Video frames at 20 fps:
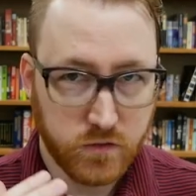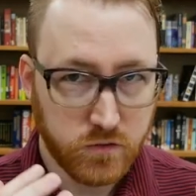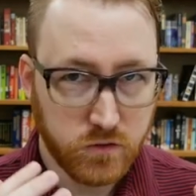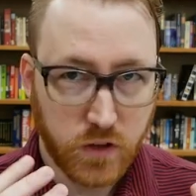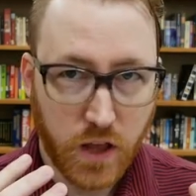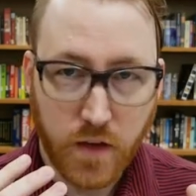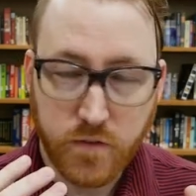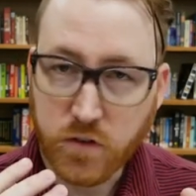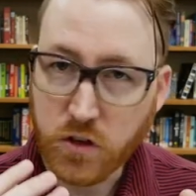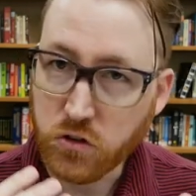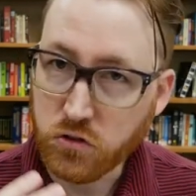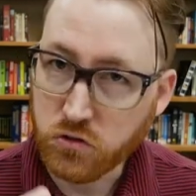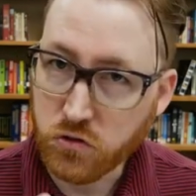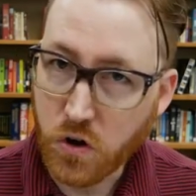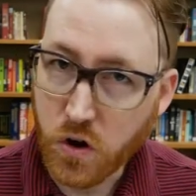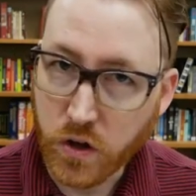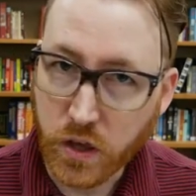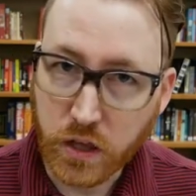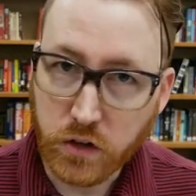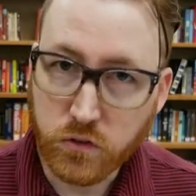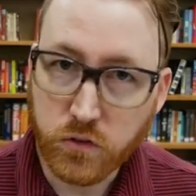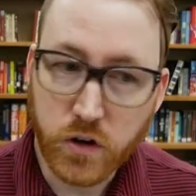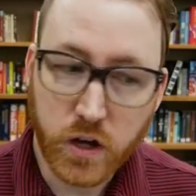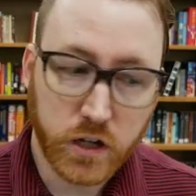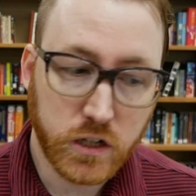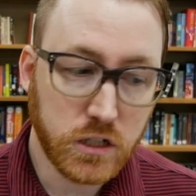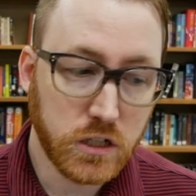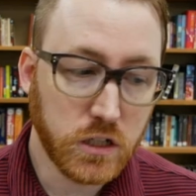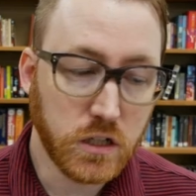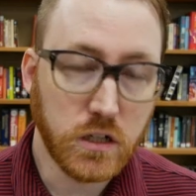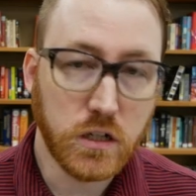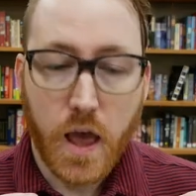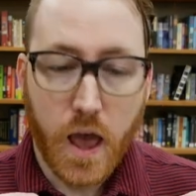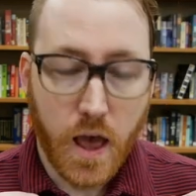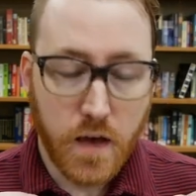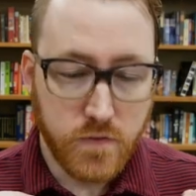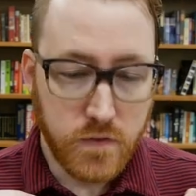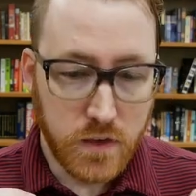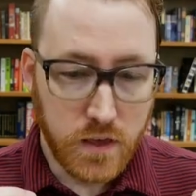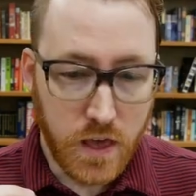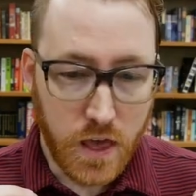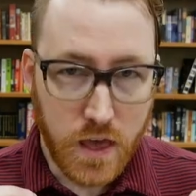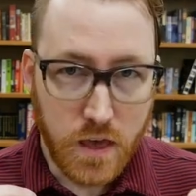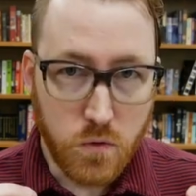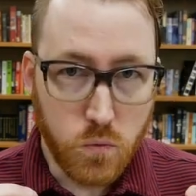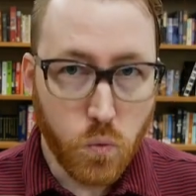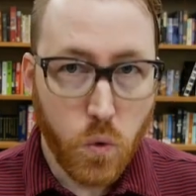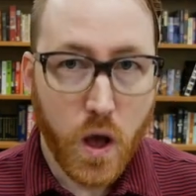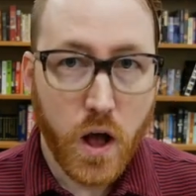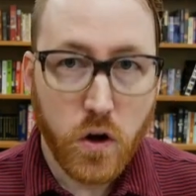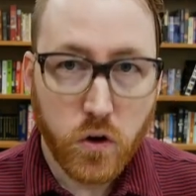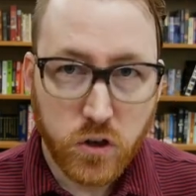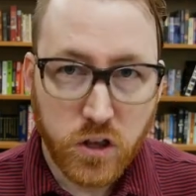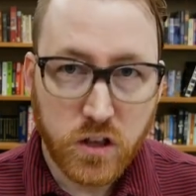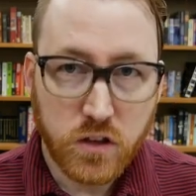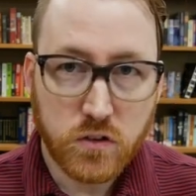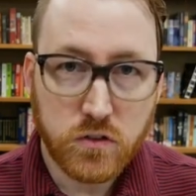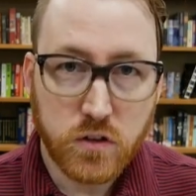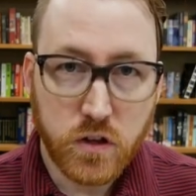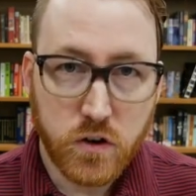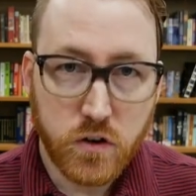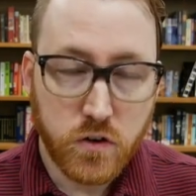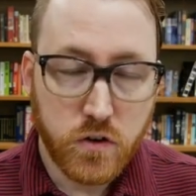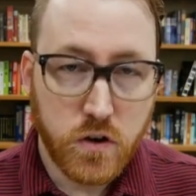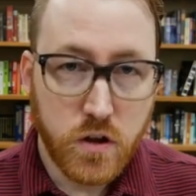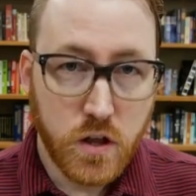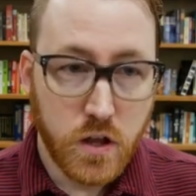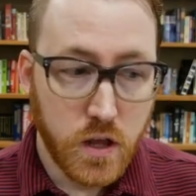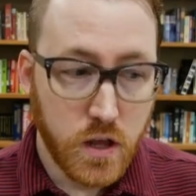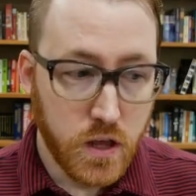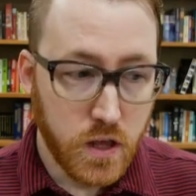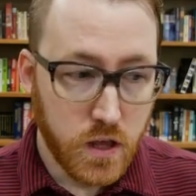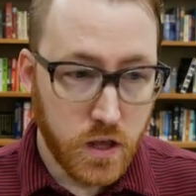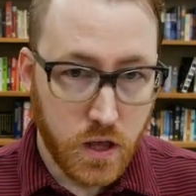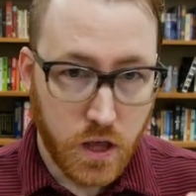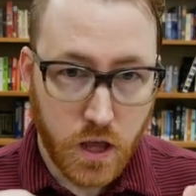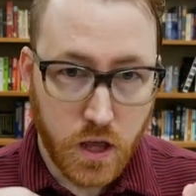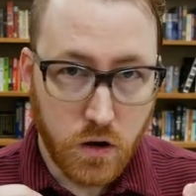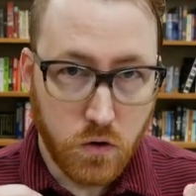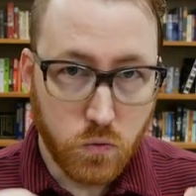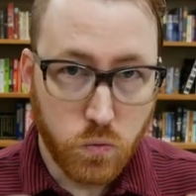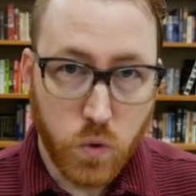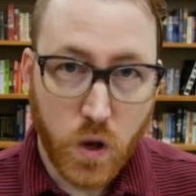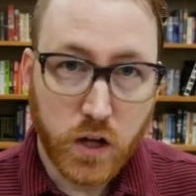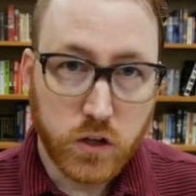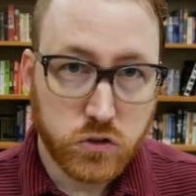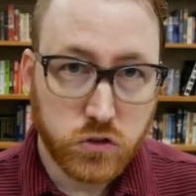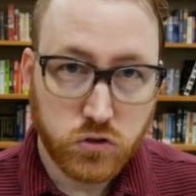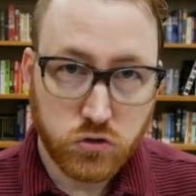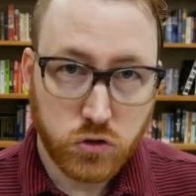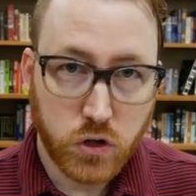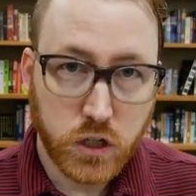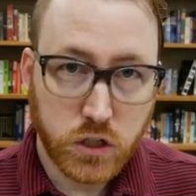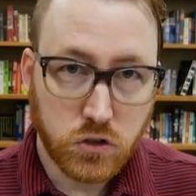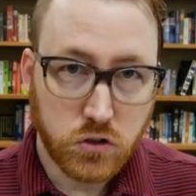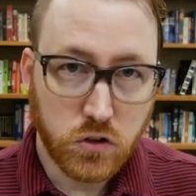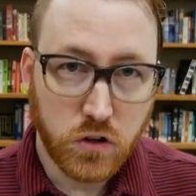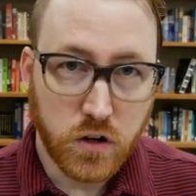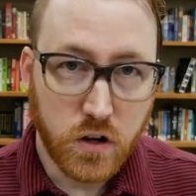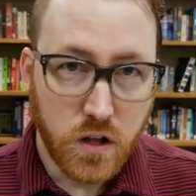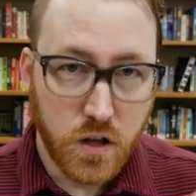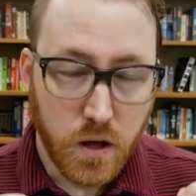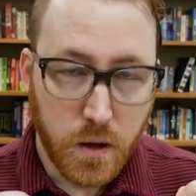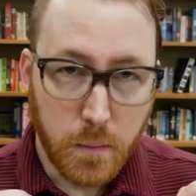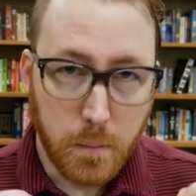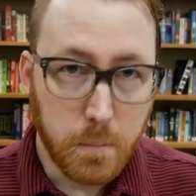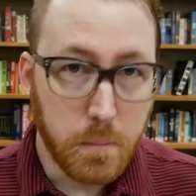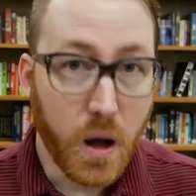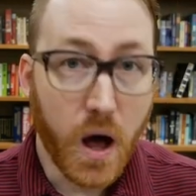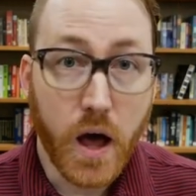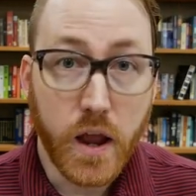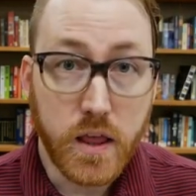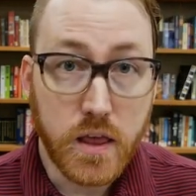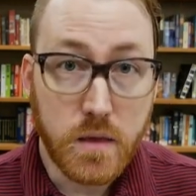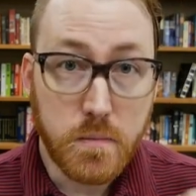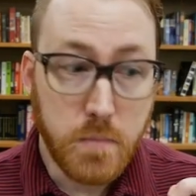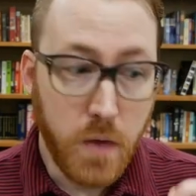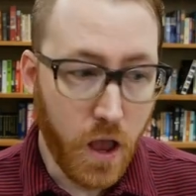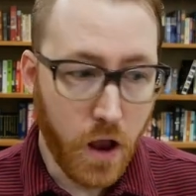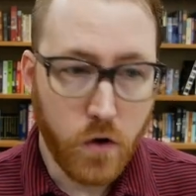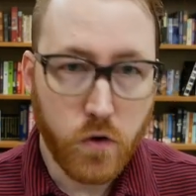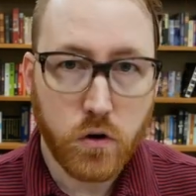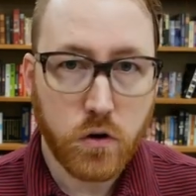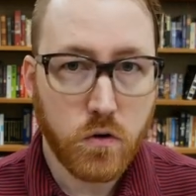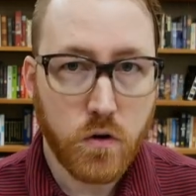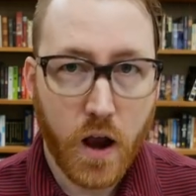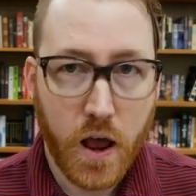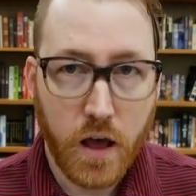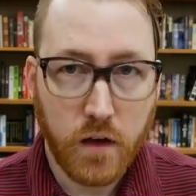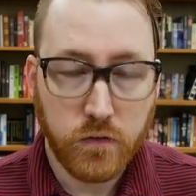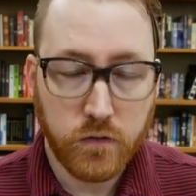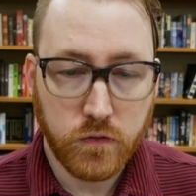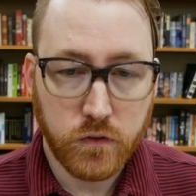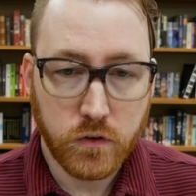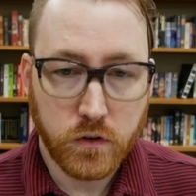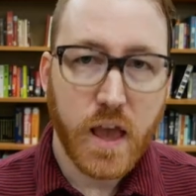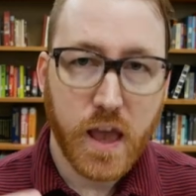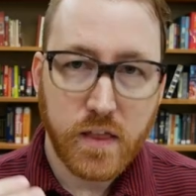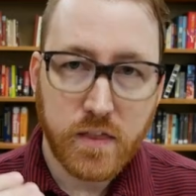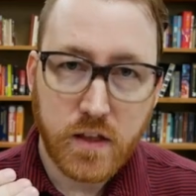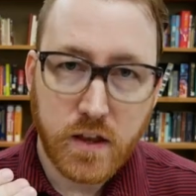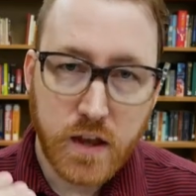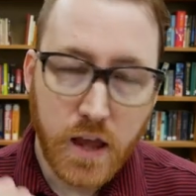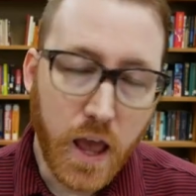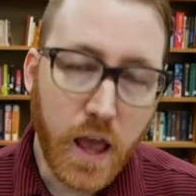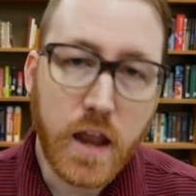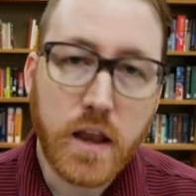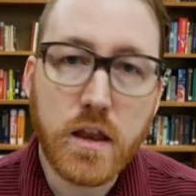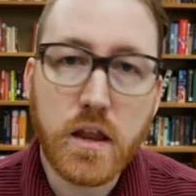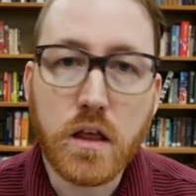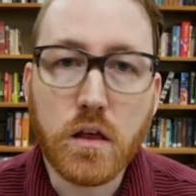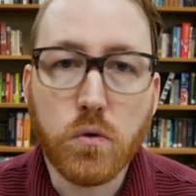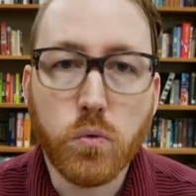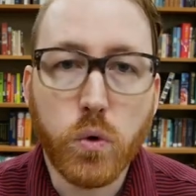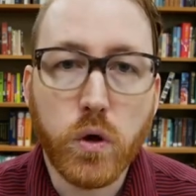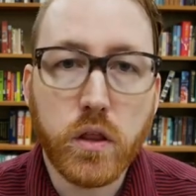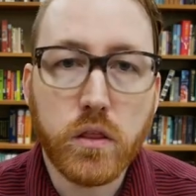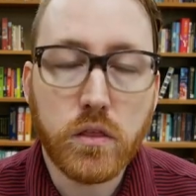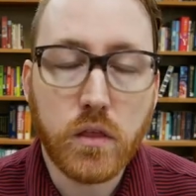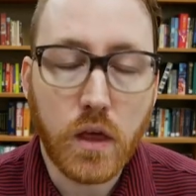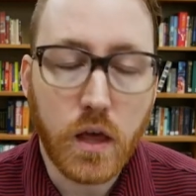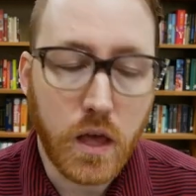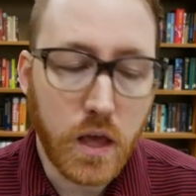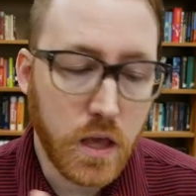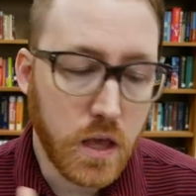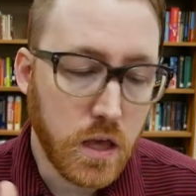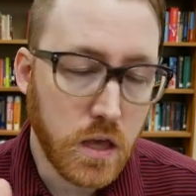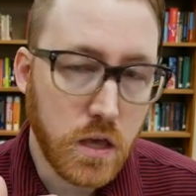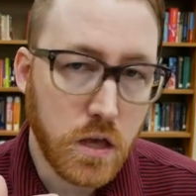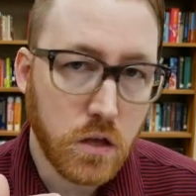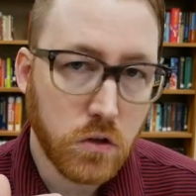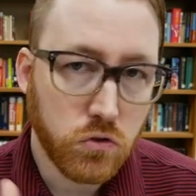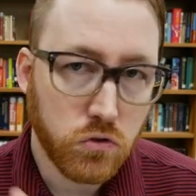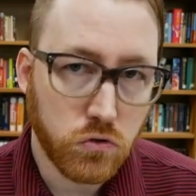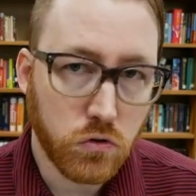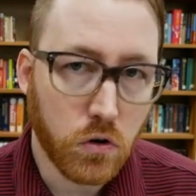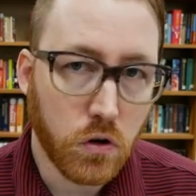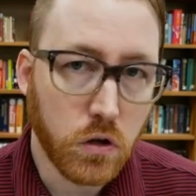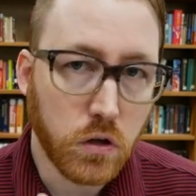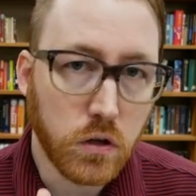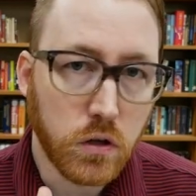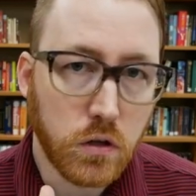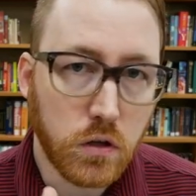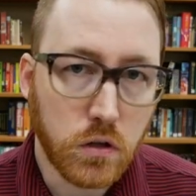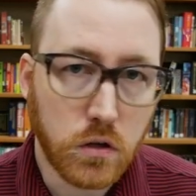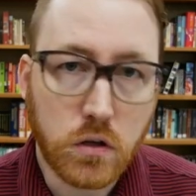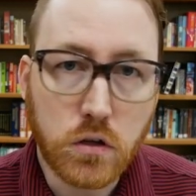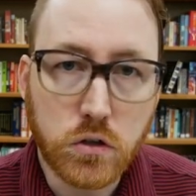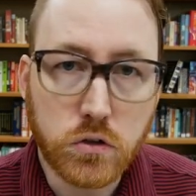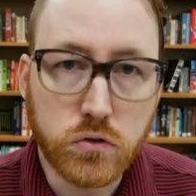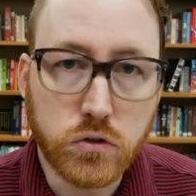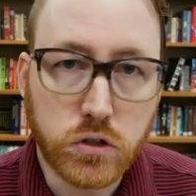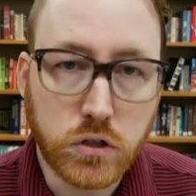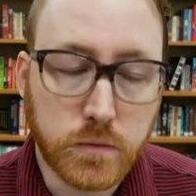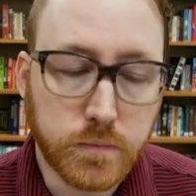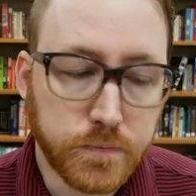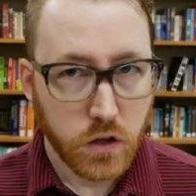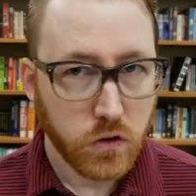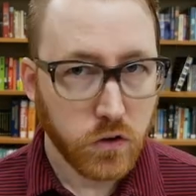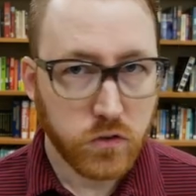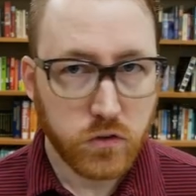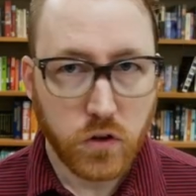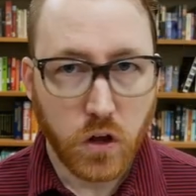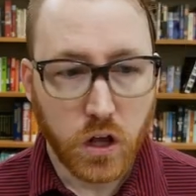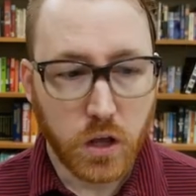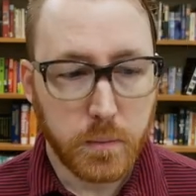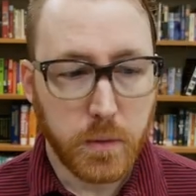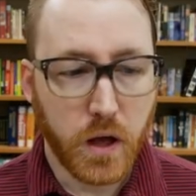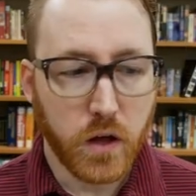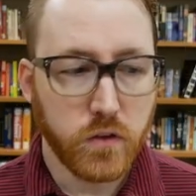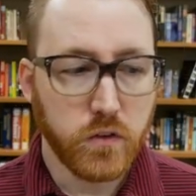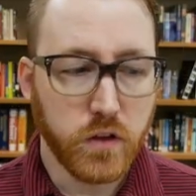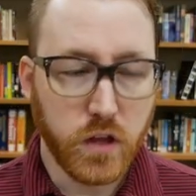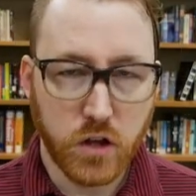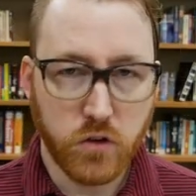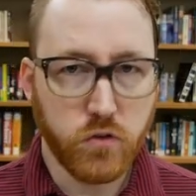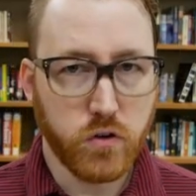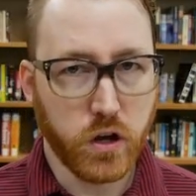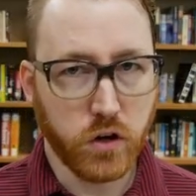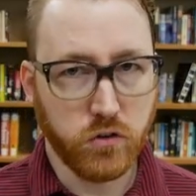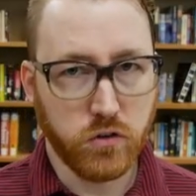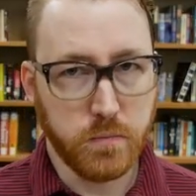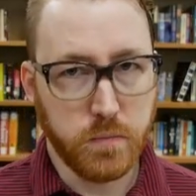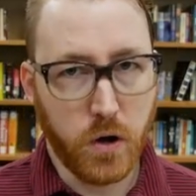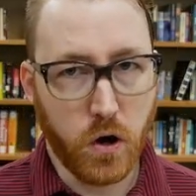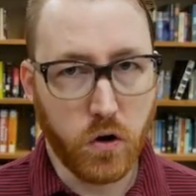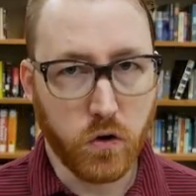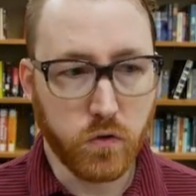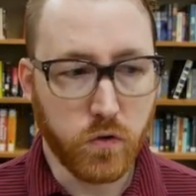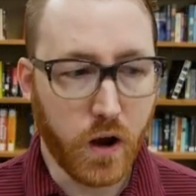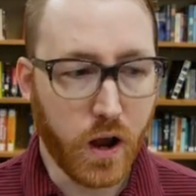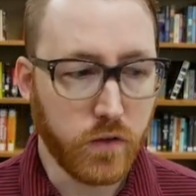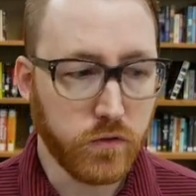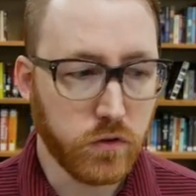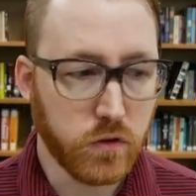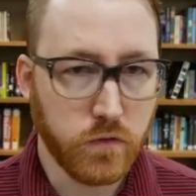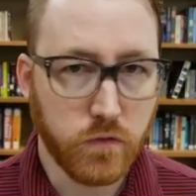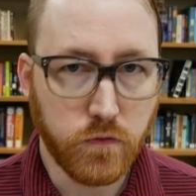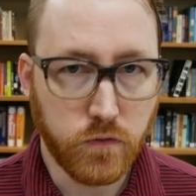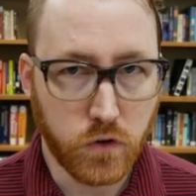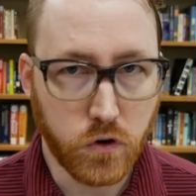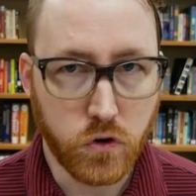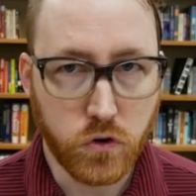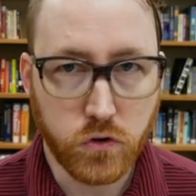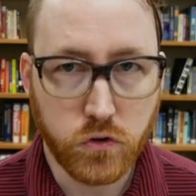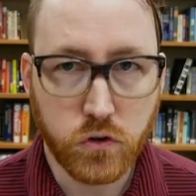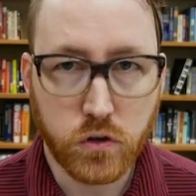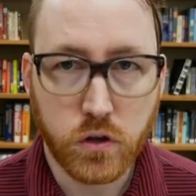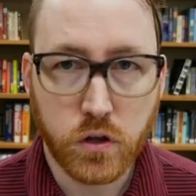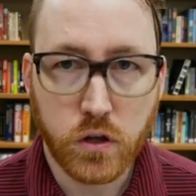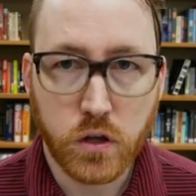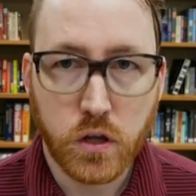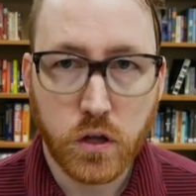having a strong introduction, having a well-considered and well-structured body paragraph, and then ending with a strong conclusion. Let's talk about introduction paragraphs first.